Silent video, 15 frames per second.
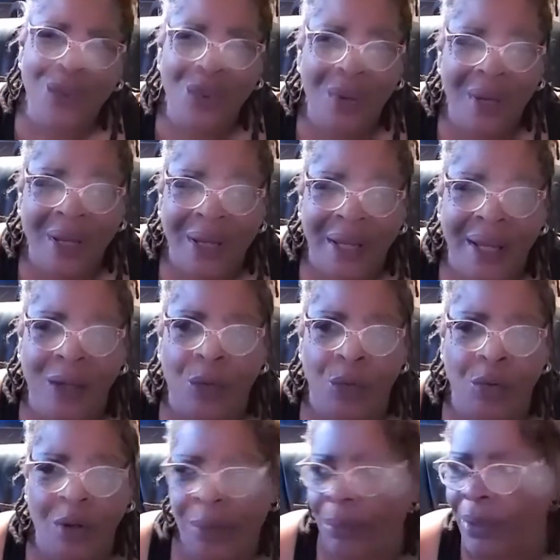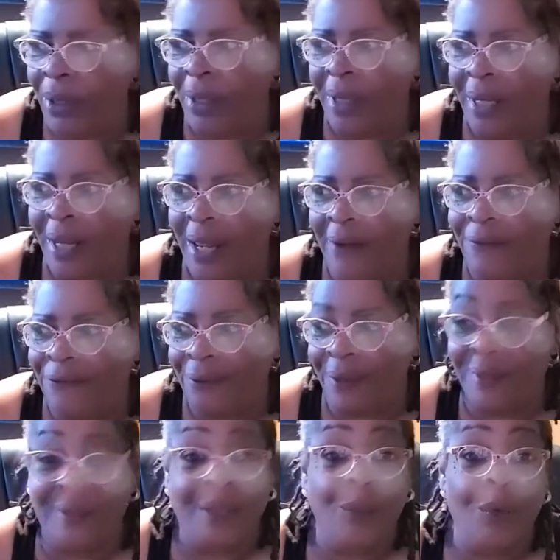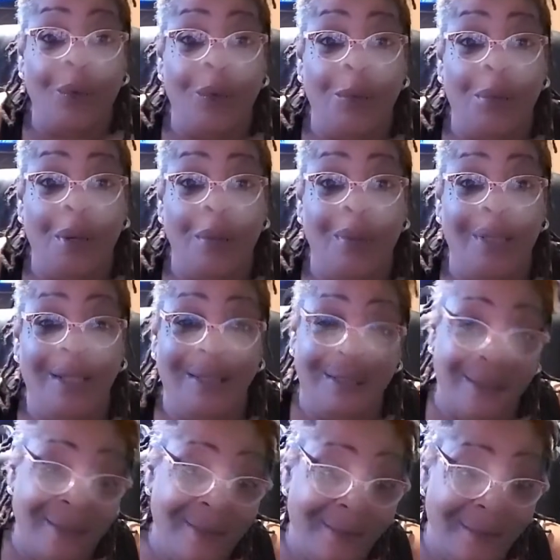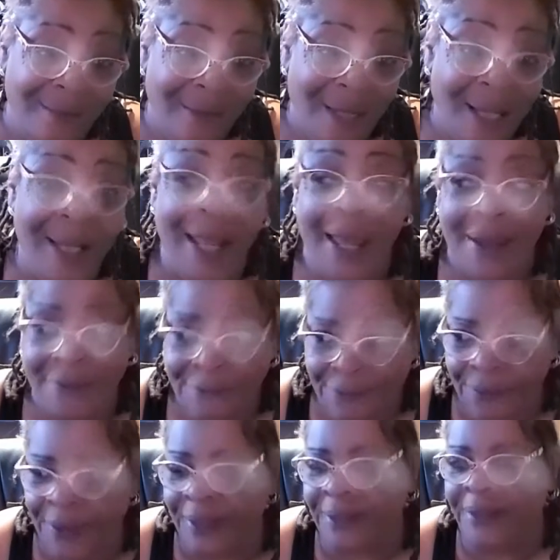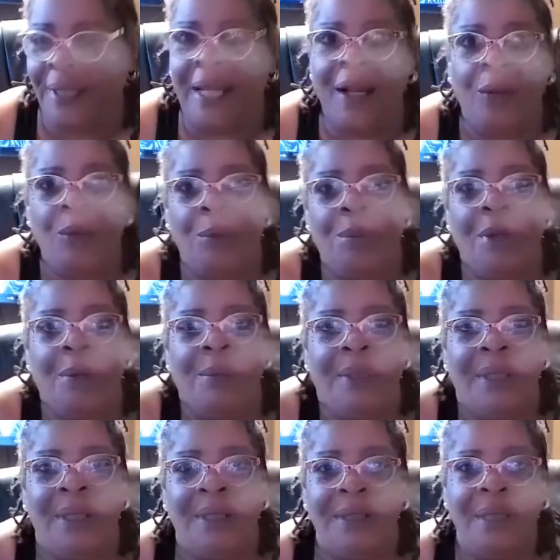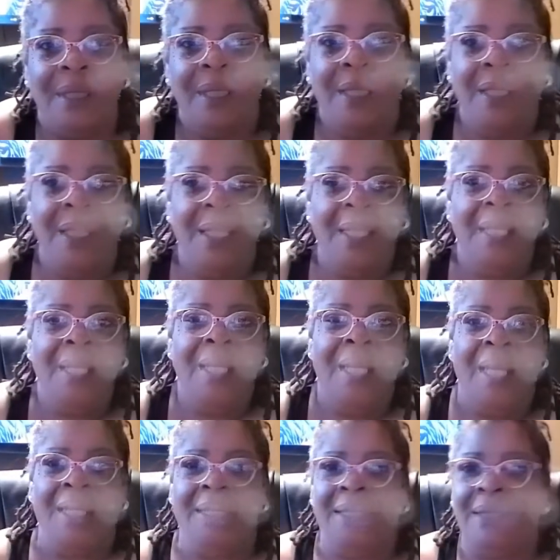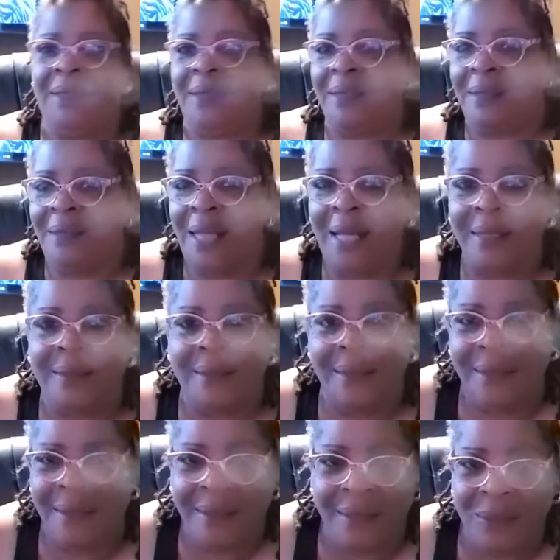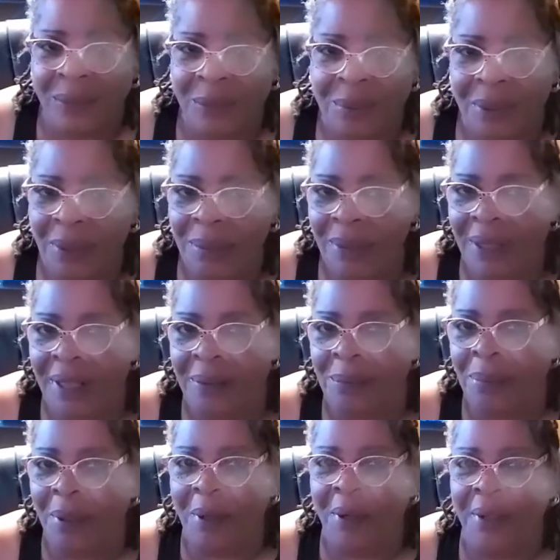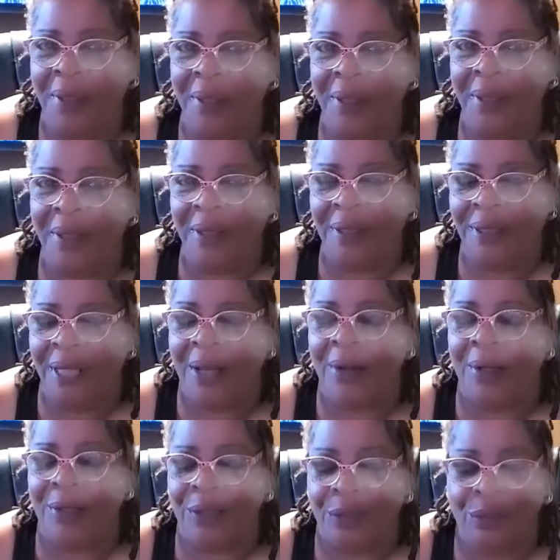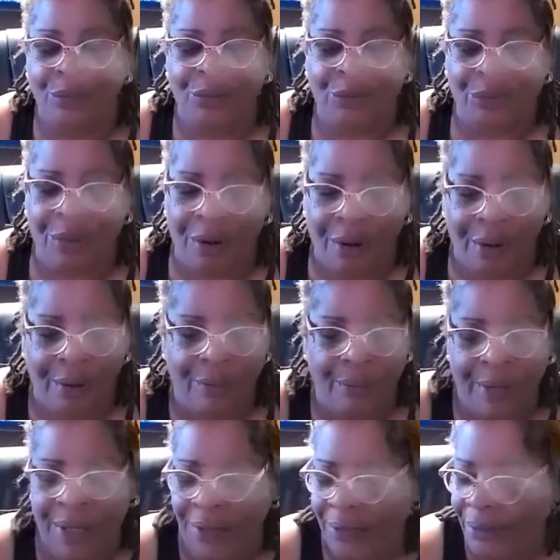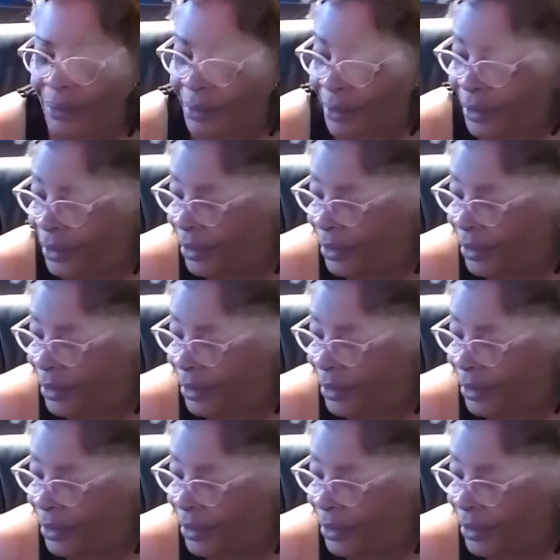I knew and grew up with and had friends that were Republicans and have friends that are Republicans. And this is not the Republican Party. Shout out to you, Gerard